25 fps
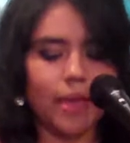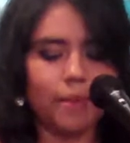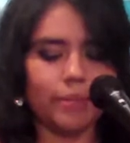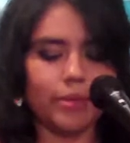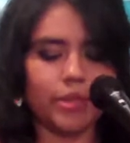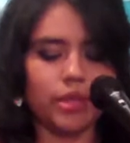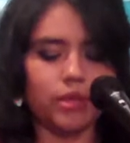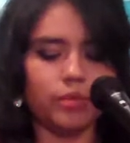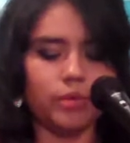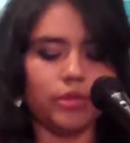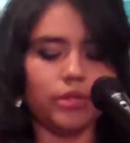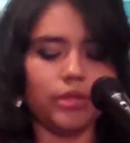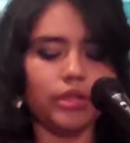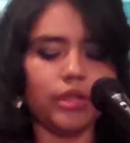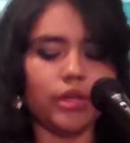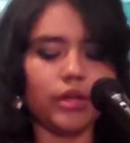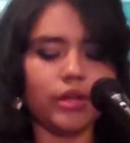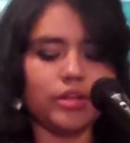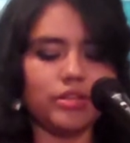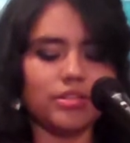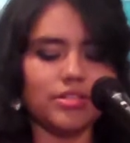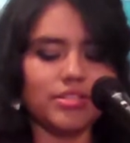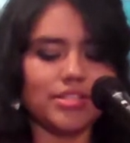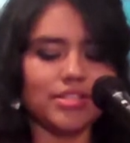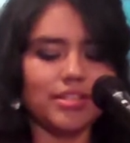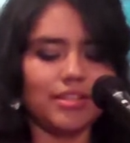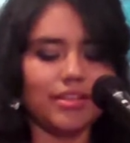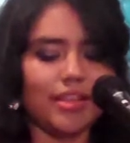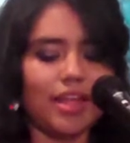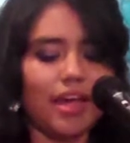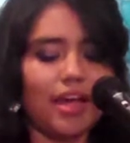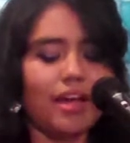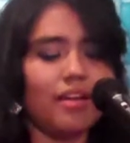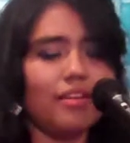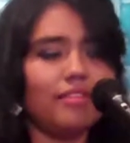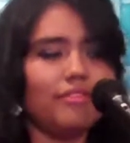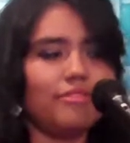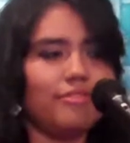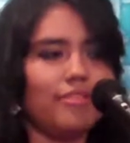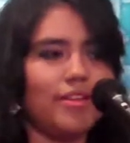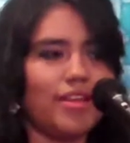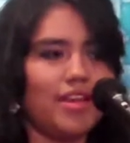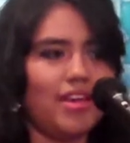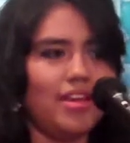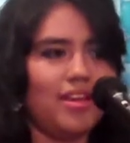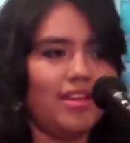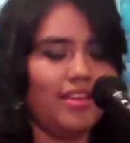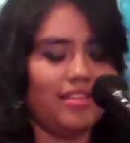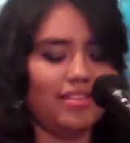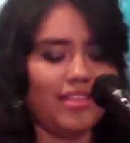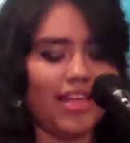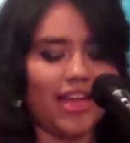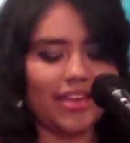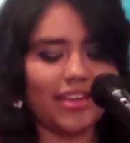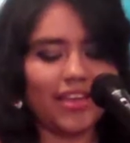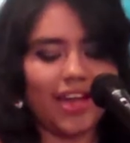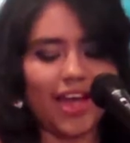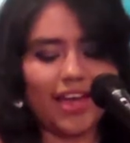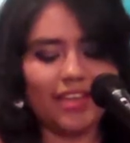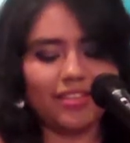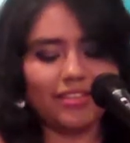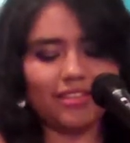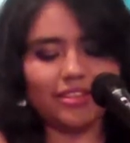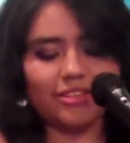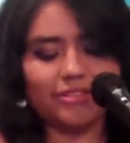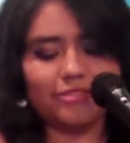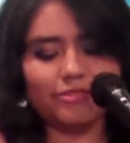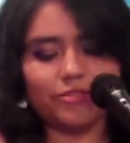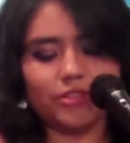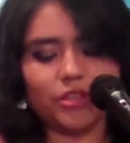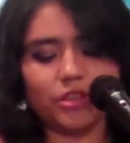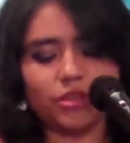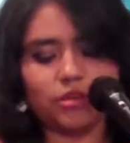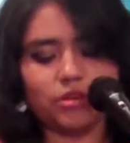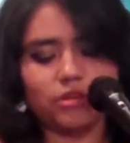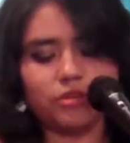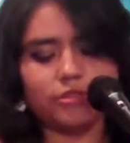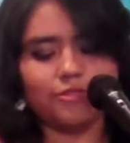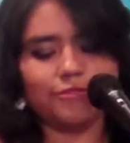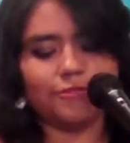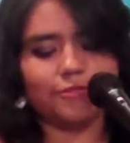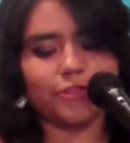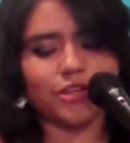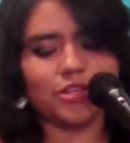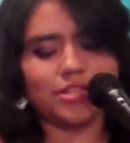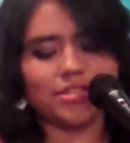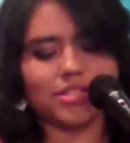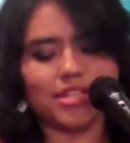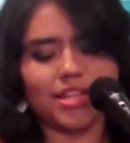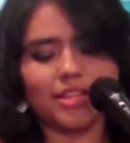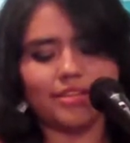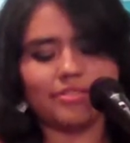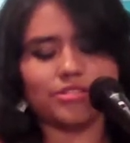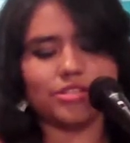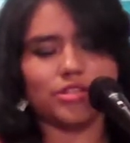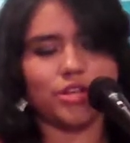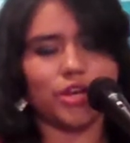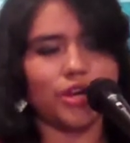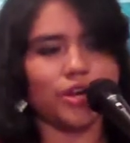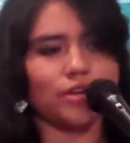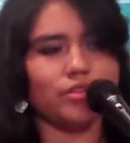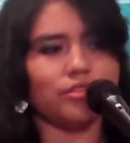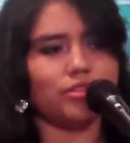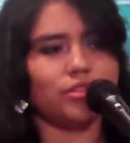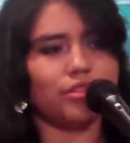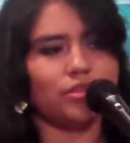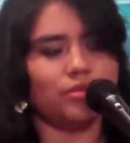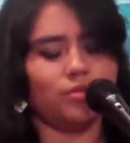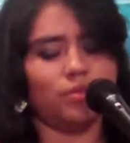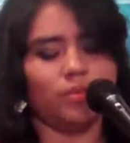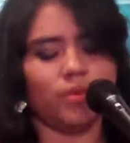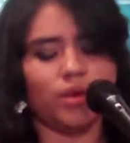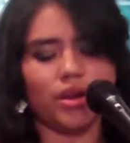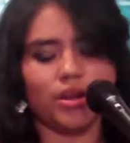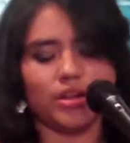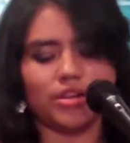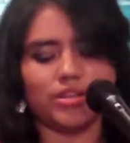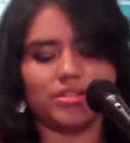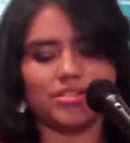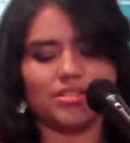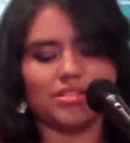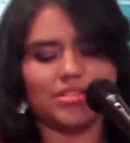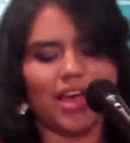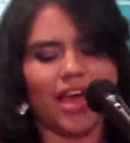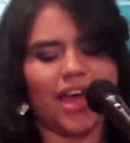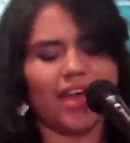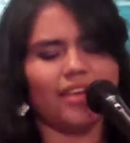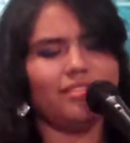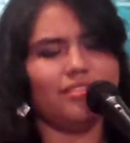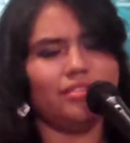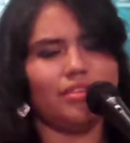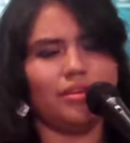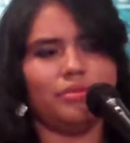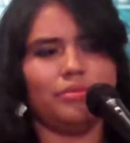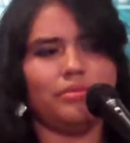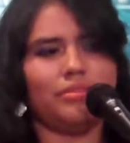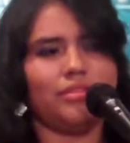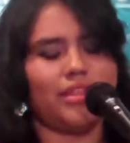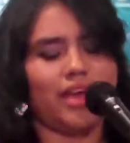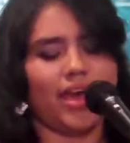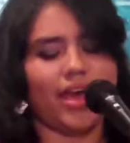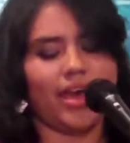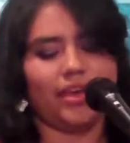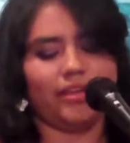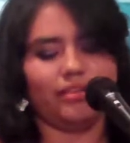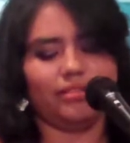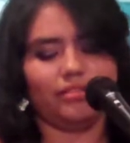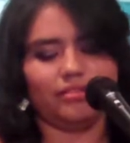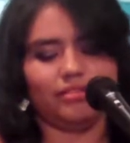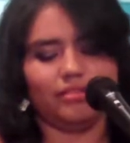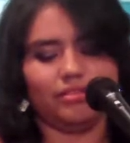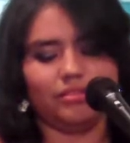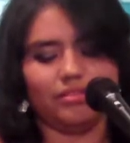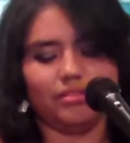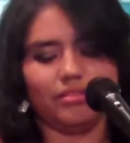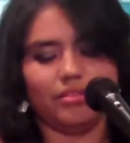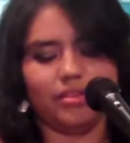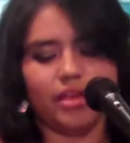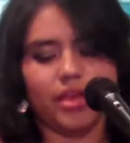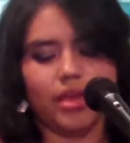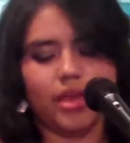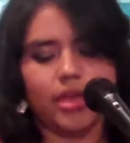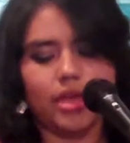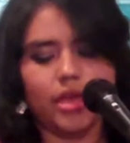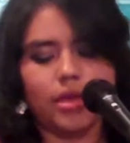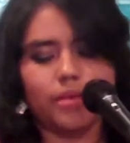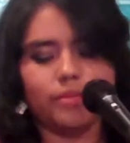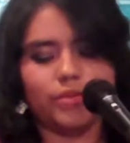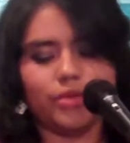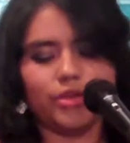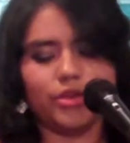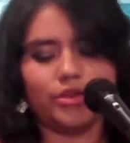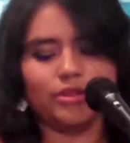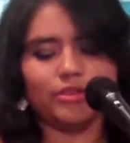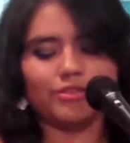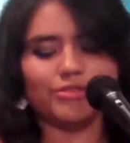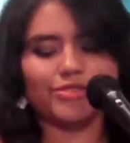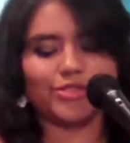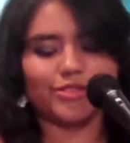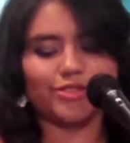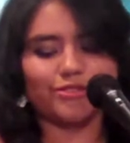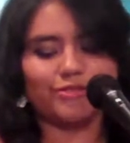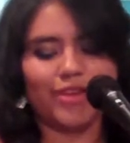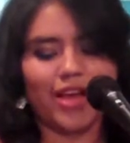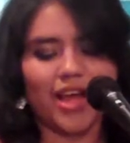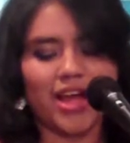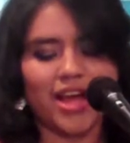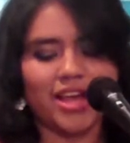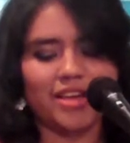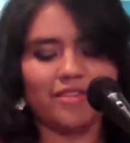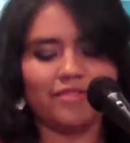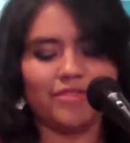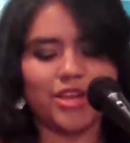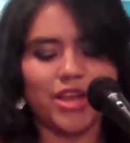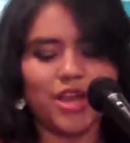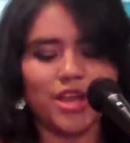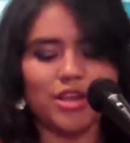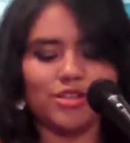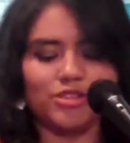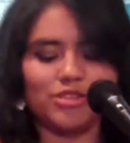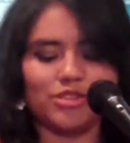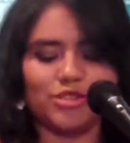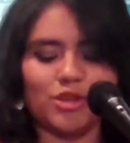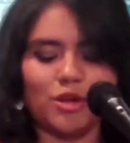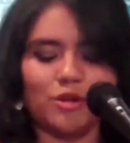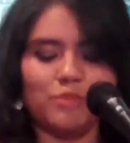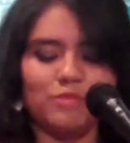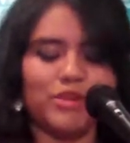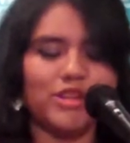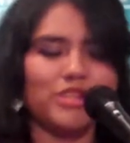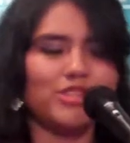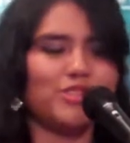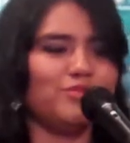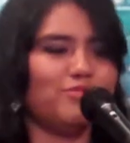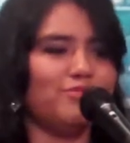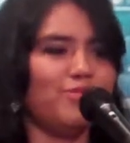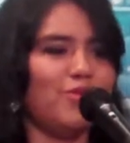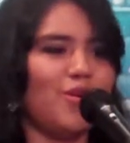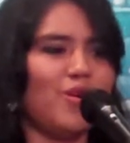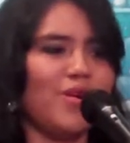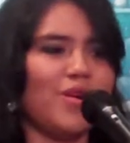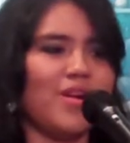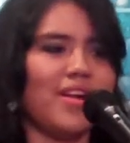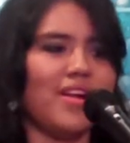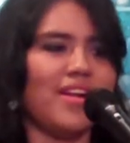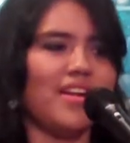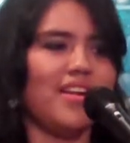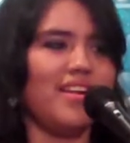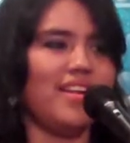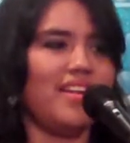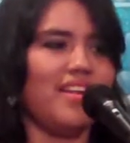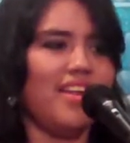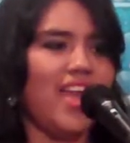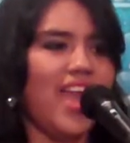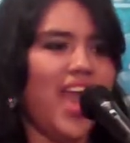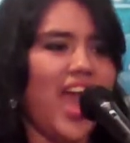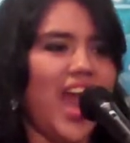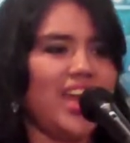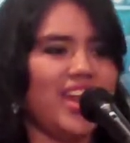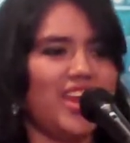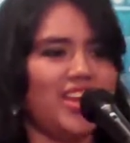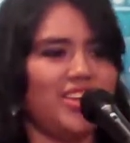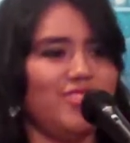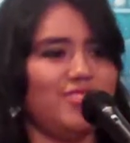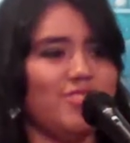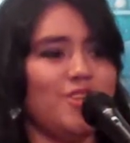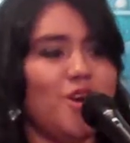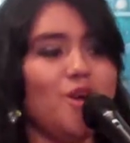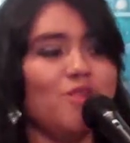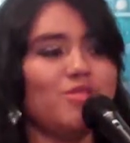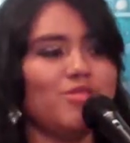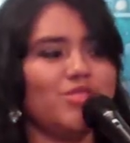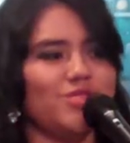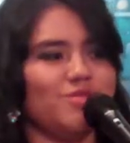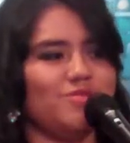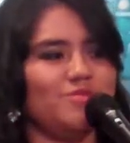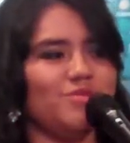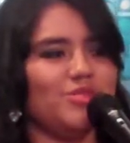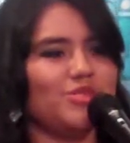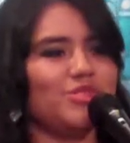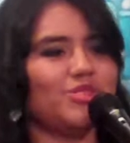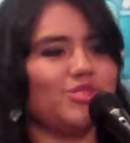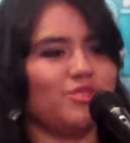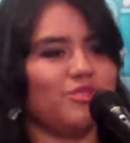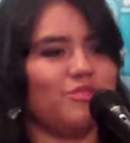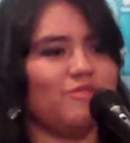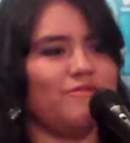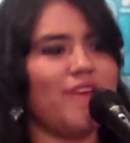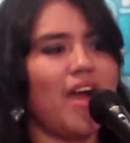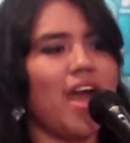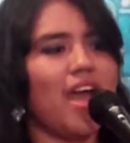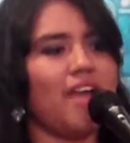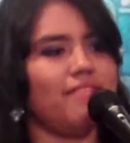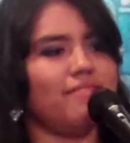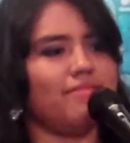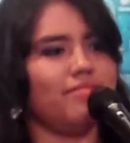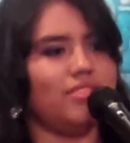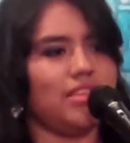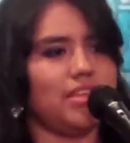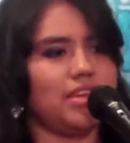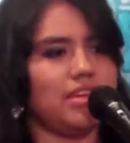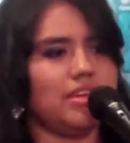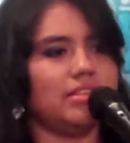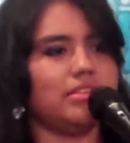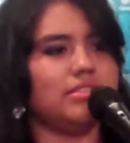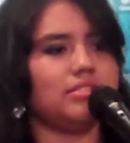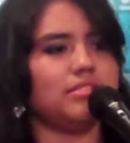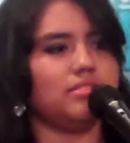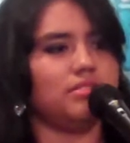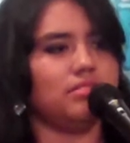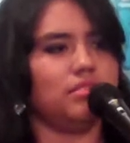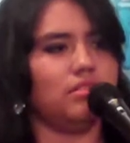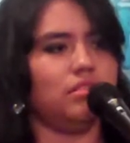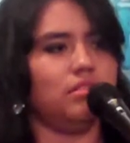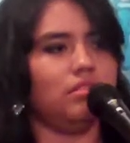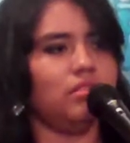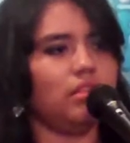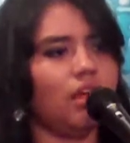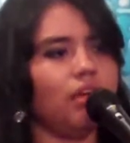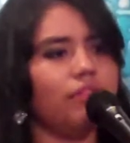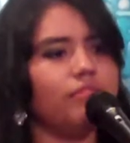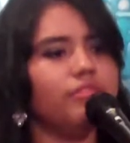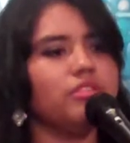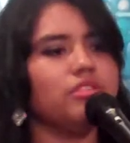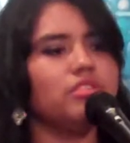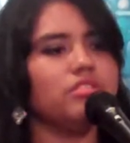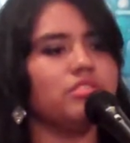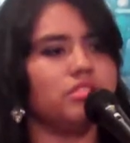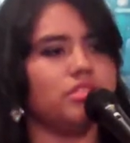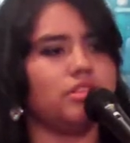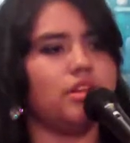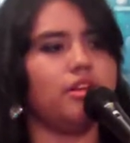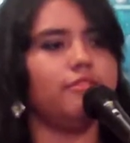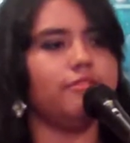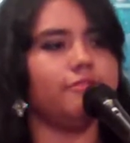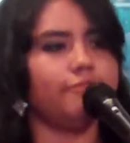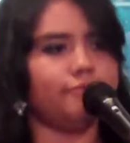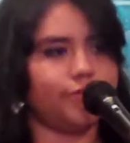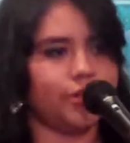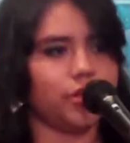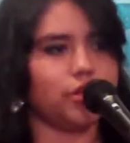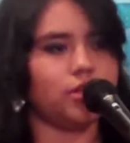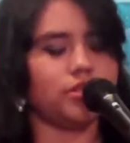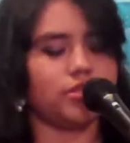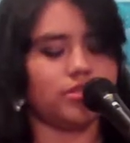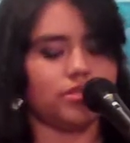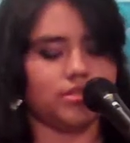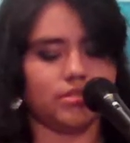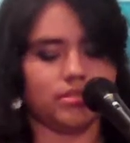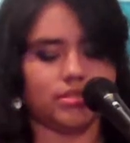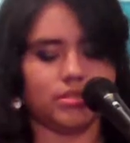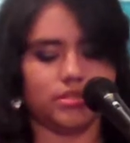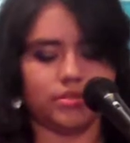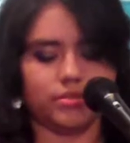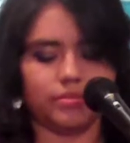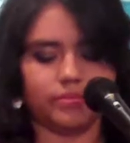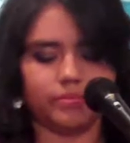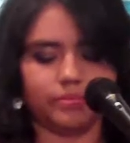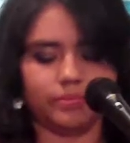But you will learn to love like I love you. First loves hurt the worst. I know that. But you have survived so much more, and I know you will survive this. Love yourself first.